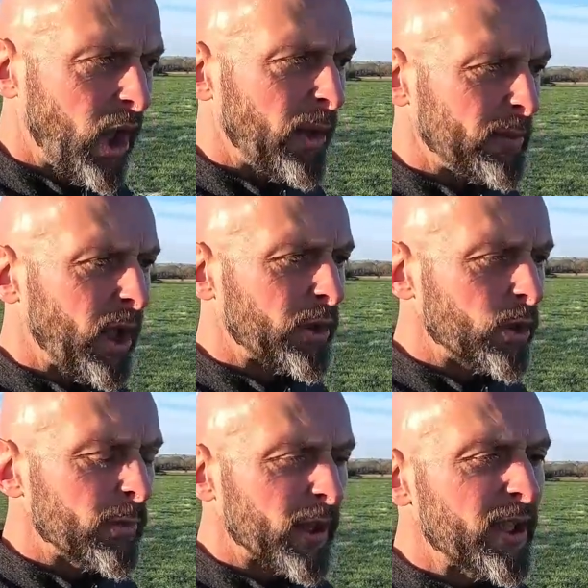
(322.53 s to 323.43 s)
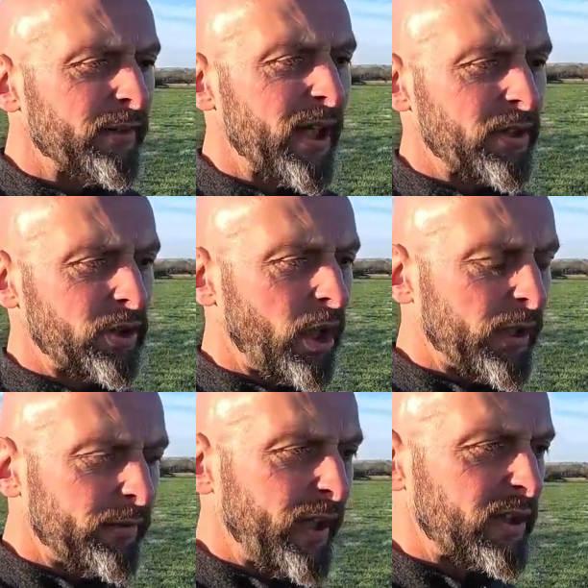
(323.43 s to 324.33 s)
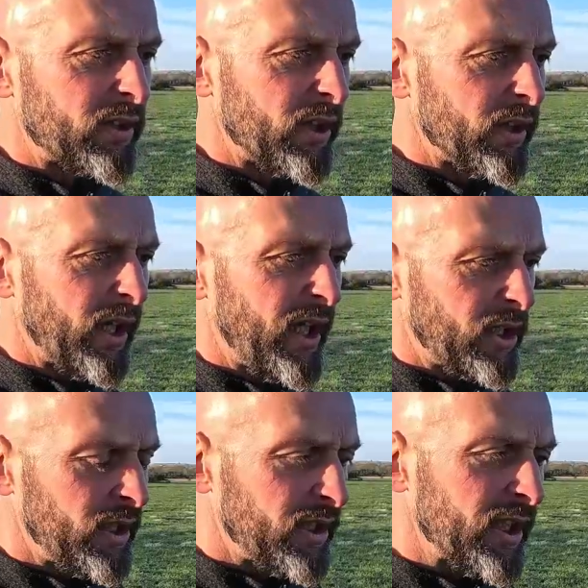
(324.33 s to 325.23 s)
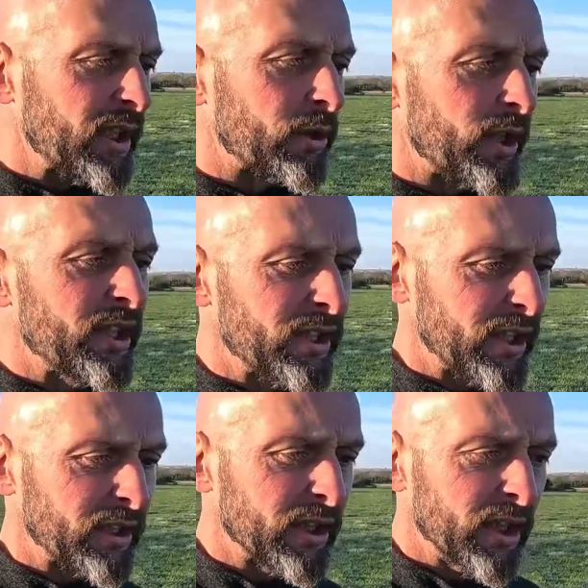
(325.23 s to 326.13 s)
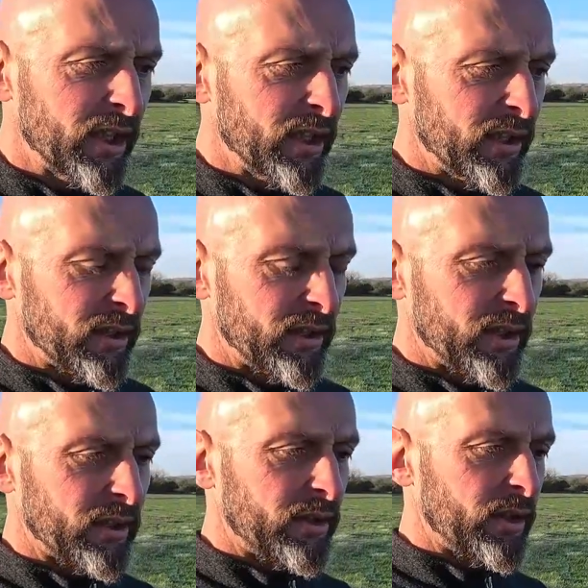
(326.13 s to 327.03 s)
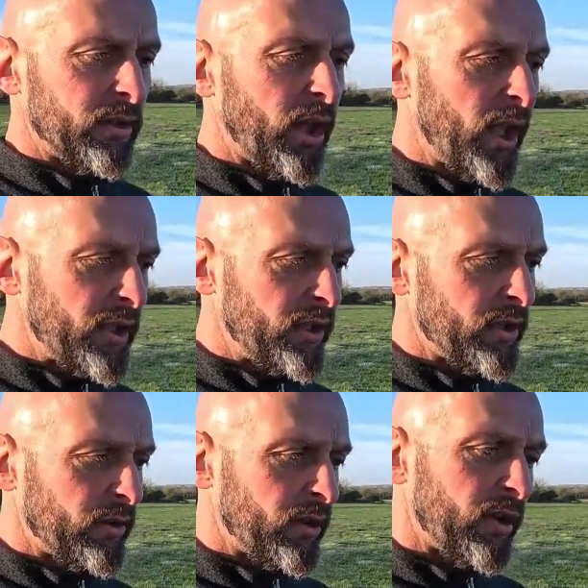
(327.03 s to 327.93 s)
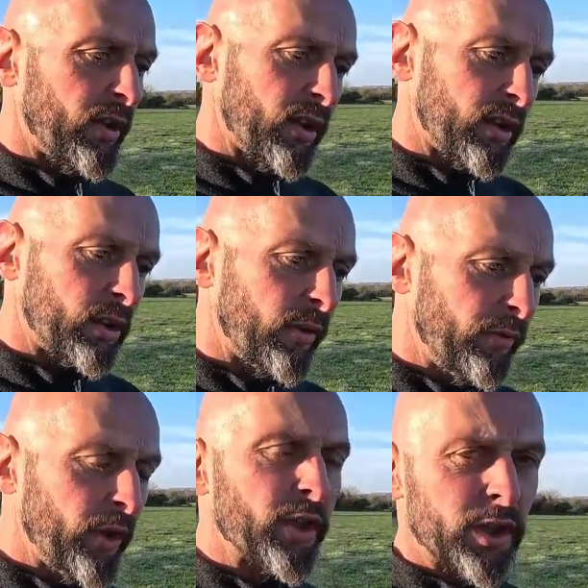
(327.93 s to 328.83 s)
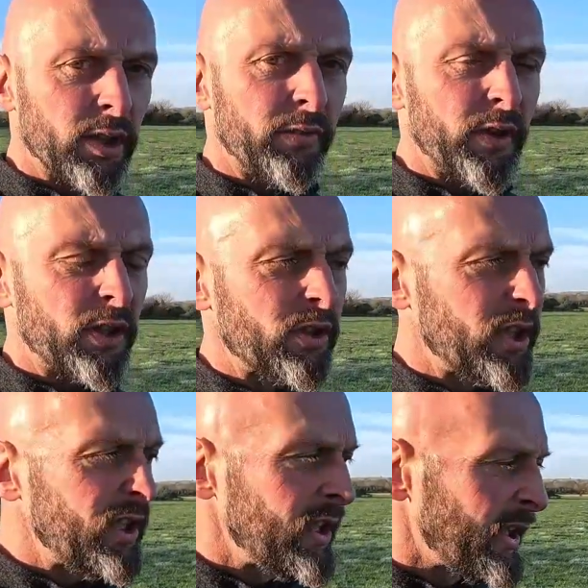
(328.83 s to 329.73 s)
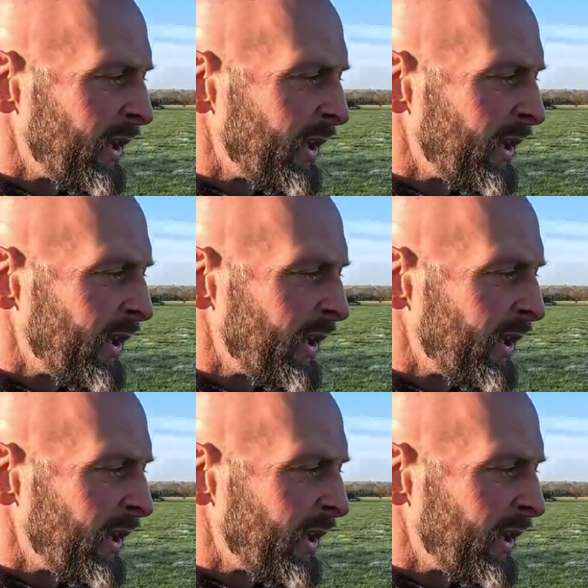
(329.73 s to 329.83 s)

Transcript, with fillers: I, I, do believe has side effects in actually decreasing the, the nitrogen conversion efficiency.